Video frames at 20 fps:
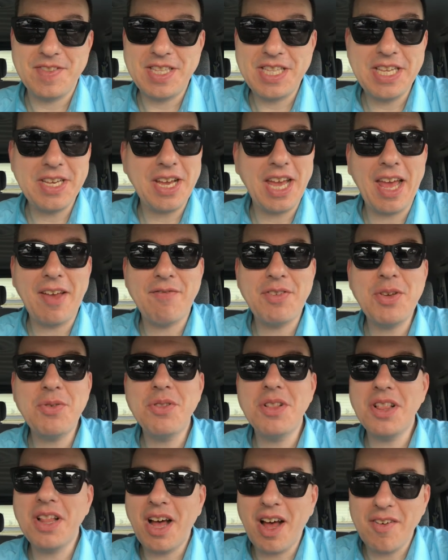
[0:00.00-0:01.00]
If
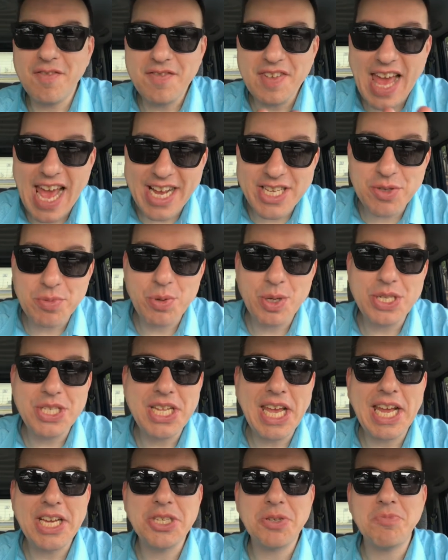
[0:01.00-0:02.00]
you love
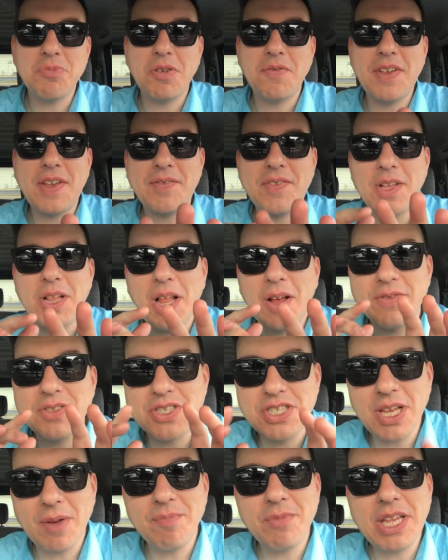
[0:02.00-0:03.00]
exploitation movie, if you love
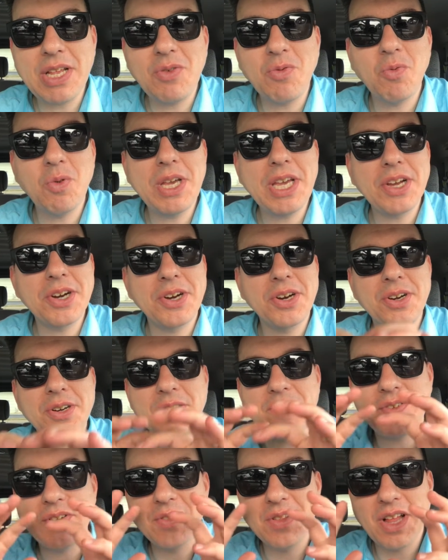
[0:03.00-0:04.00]
something
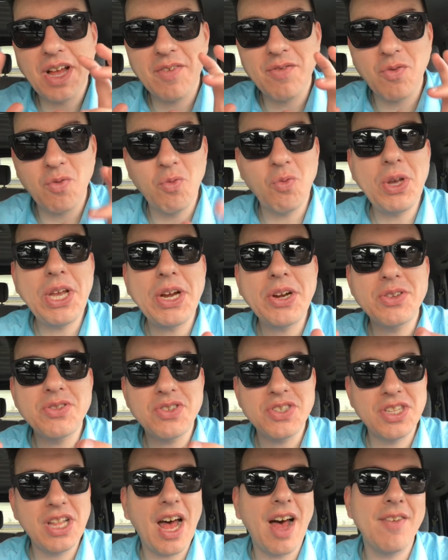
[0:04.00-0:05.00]
weird, if you love weird
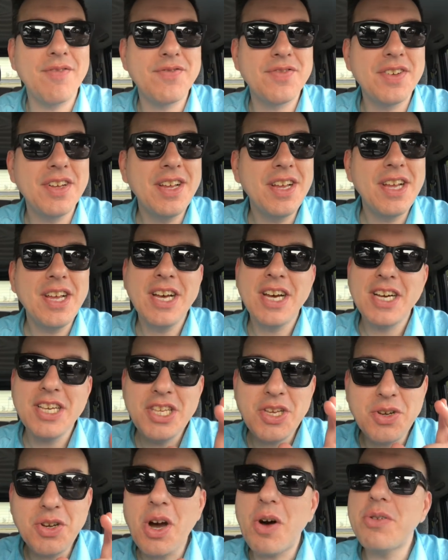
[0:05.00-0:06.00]
stuff,
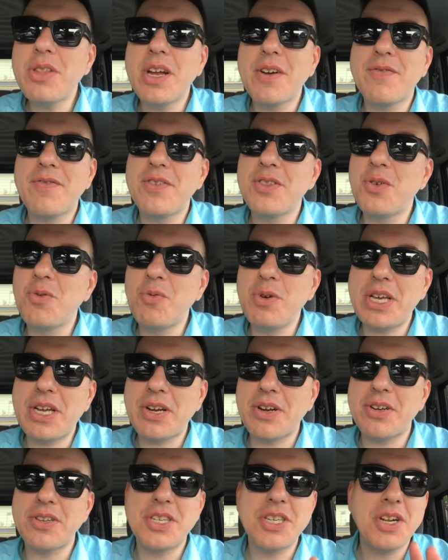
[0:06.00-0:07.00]
you go there for the
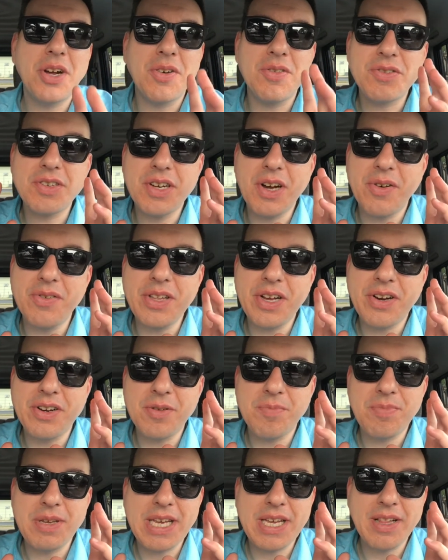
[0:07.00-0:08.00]
weird. You don't go there
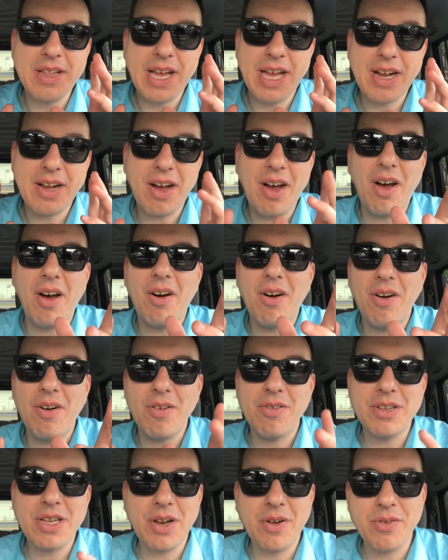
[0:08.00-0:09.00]
to be like,
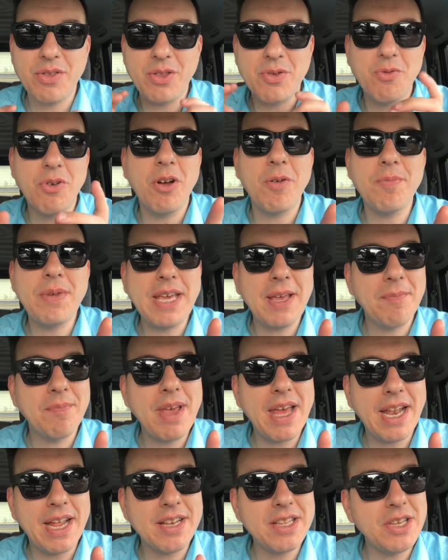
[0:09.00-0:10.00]
oh, you know, thrill me a
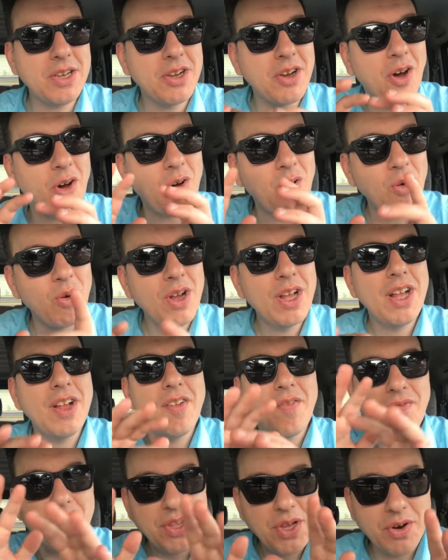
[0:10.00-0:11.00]
minute. You go,
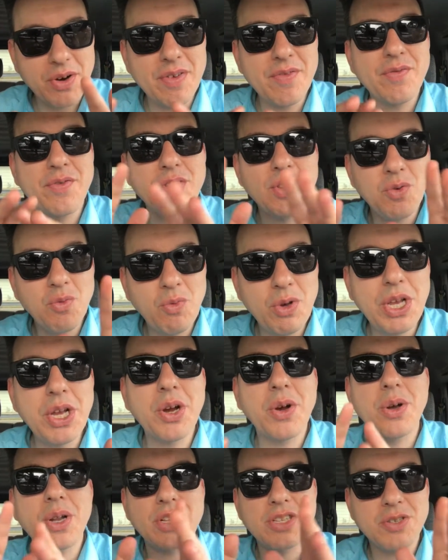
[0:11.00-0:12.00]
you're in for the
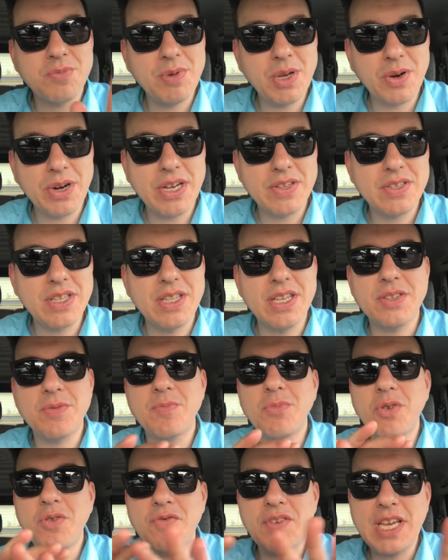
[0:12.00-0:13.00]
weird experience. And this
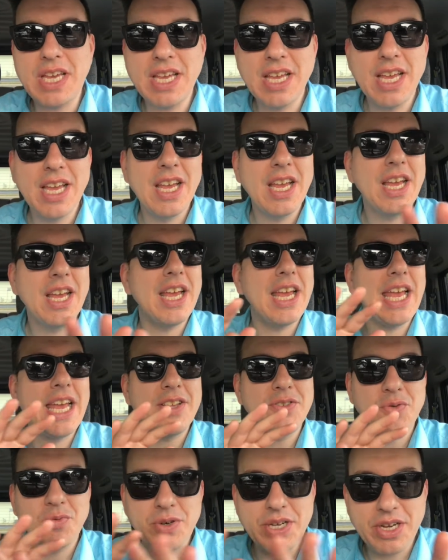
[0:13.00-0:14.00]
movie
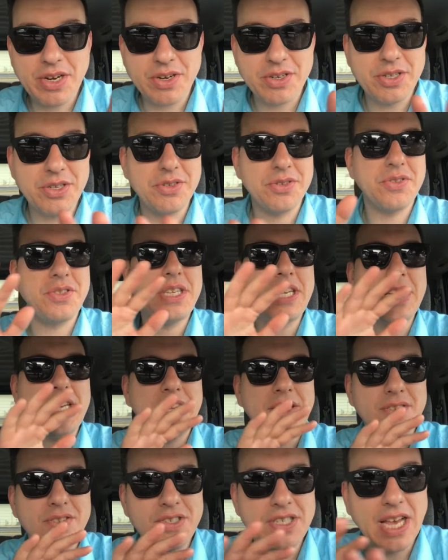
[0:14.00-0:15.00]
is weird. You'll
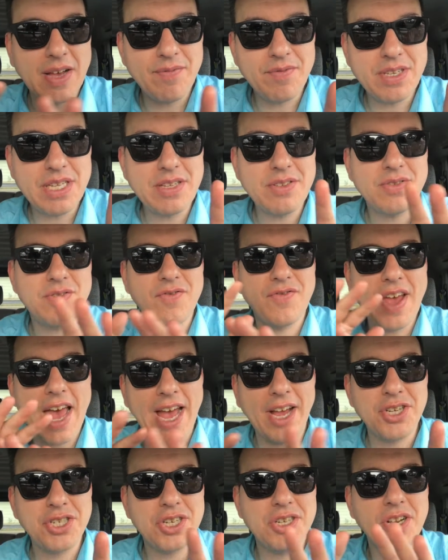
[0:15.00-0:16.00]
see 70s
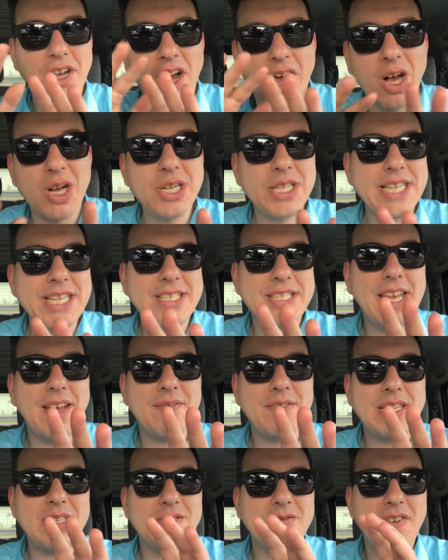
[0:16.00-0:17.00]
fashion, ugly
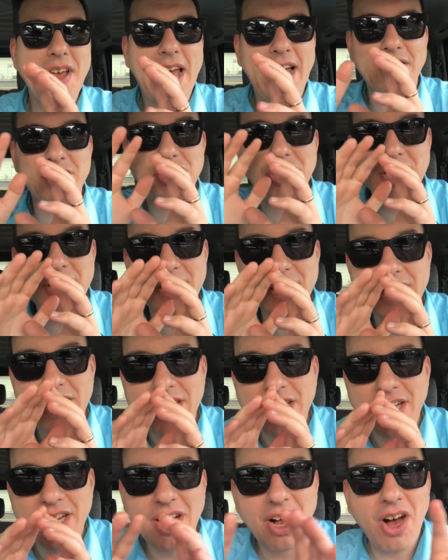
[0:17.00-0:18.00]
70s fashion,
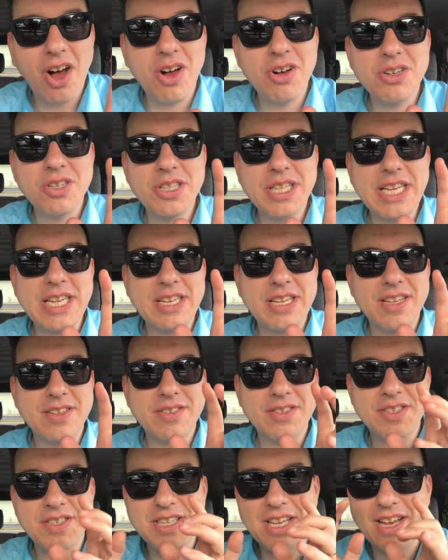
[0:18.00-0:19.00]

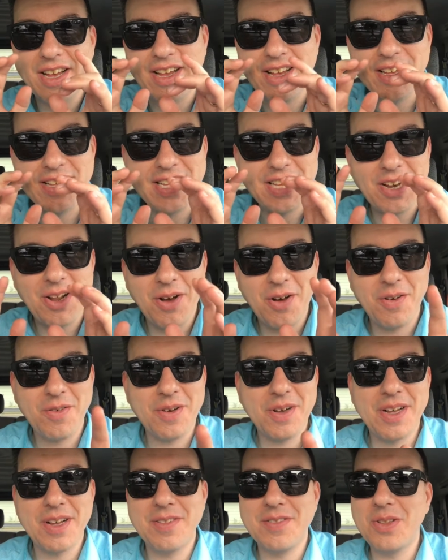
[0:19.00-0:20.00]
ugliness, you
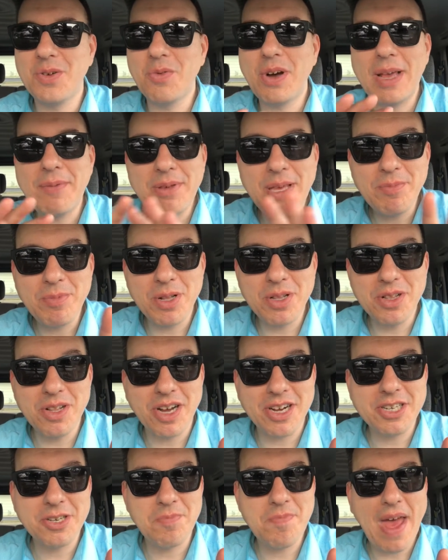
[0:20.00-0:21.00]
know, the way people
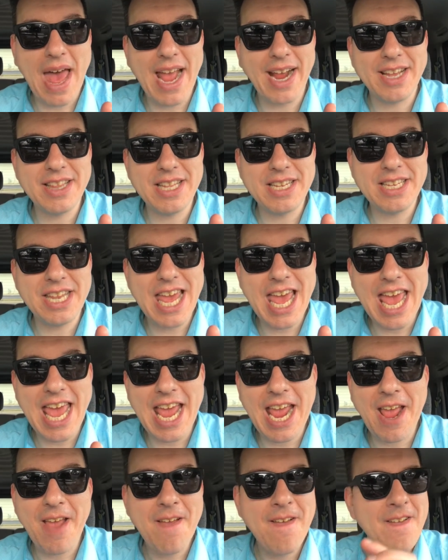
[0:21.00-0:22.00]
looked back in the
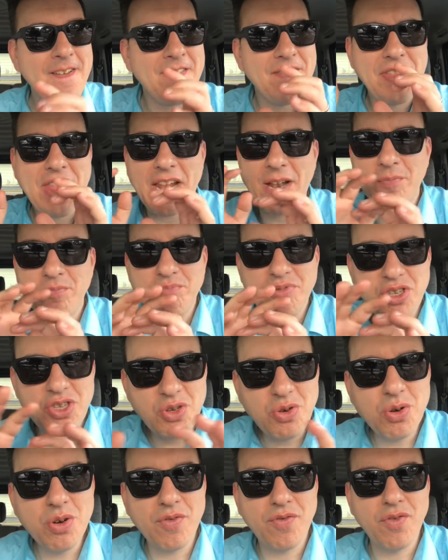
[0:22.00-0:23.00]
day in a
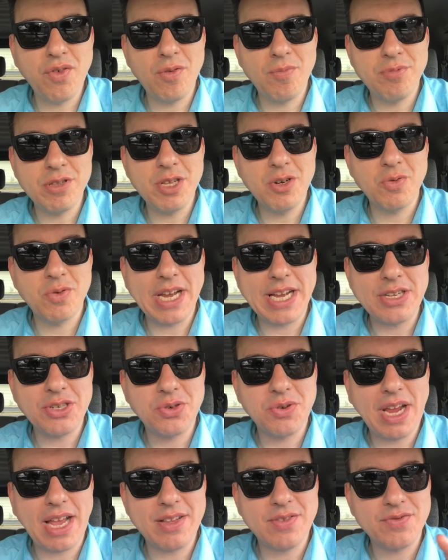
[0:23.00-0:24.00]
beautiful Blu-ray
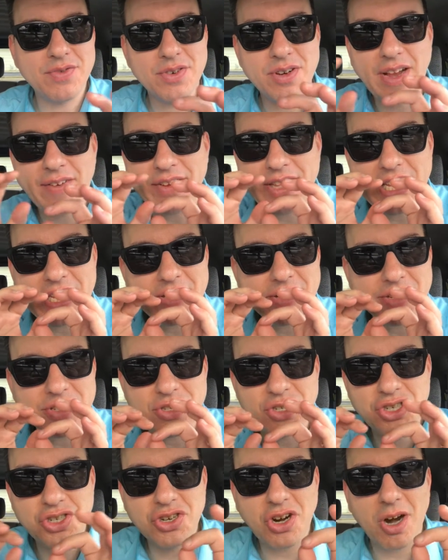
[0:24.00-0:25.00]
transfer. Everything looks
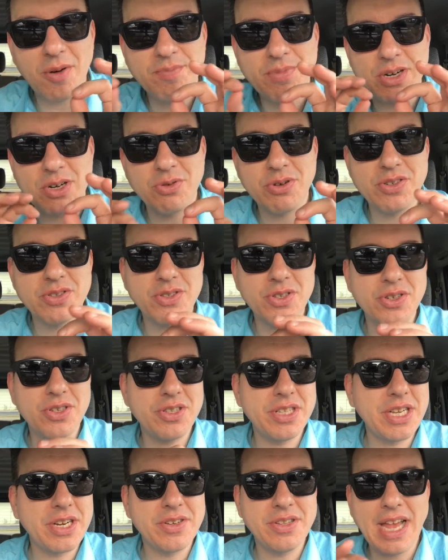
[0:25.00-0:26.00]
sharp and crystal
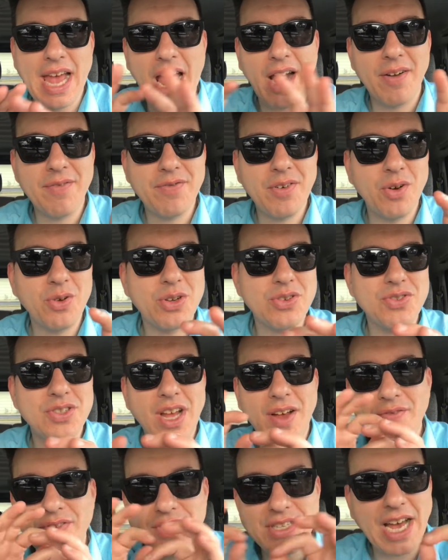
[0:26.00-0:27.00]
clear. The out-of-focus
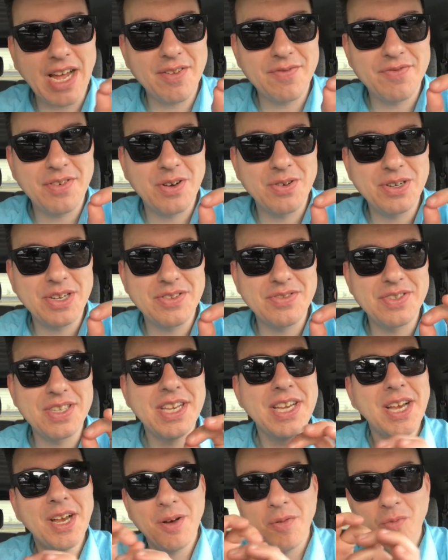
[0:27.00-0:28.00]
stuff is out of focus
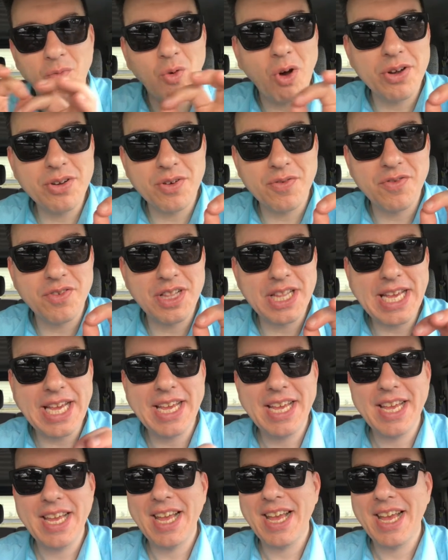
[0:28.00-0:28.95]
wonderfully.